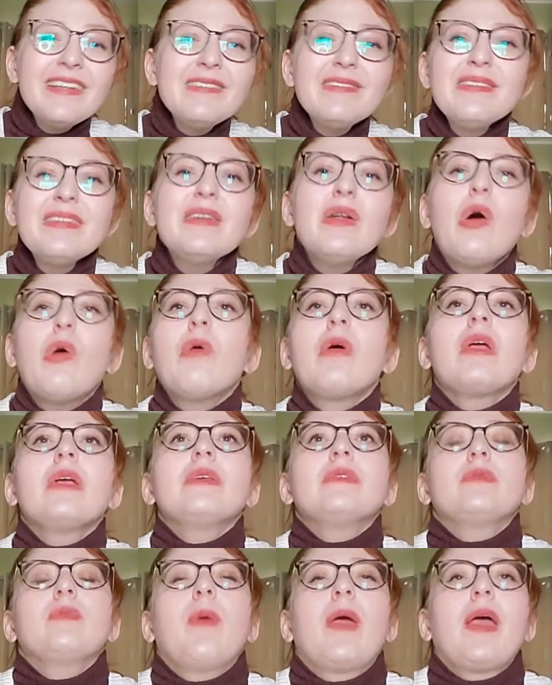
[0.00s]
doesn't
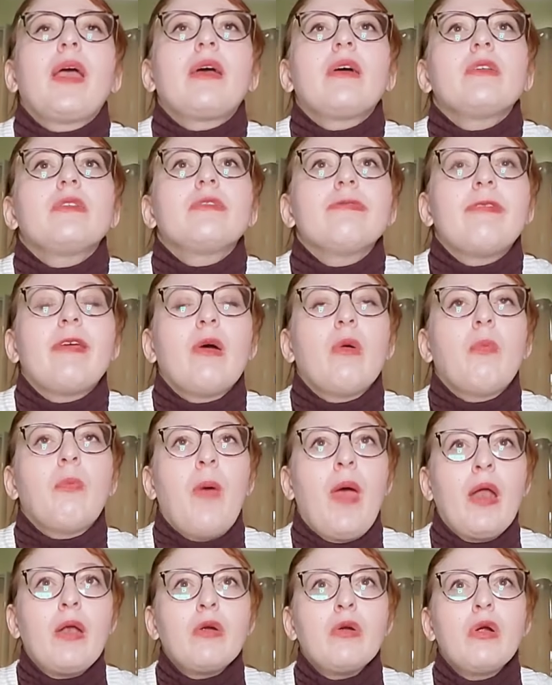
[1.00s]
always make us feel
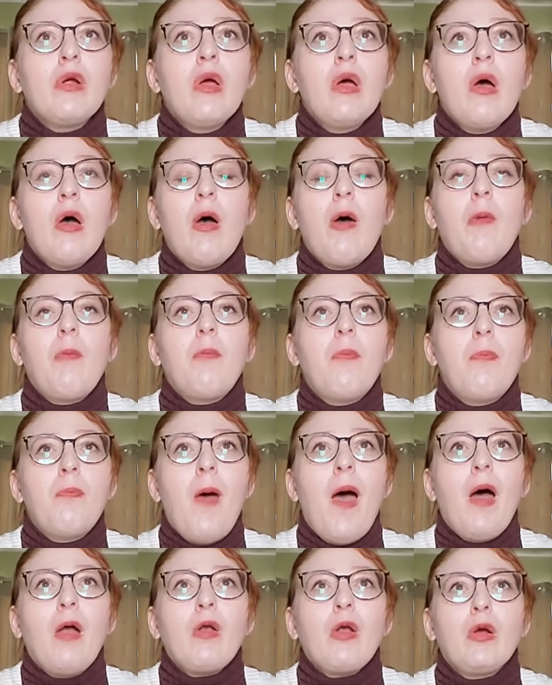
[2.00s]
better
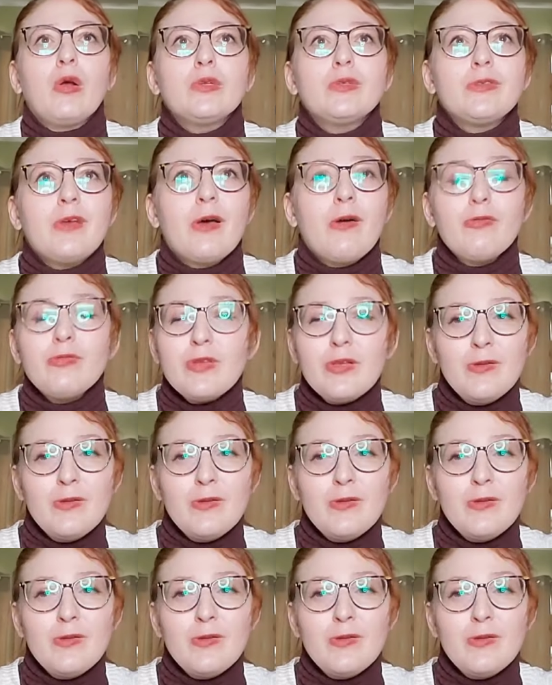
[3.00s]
about ourselves.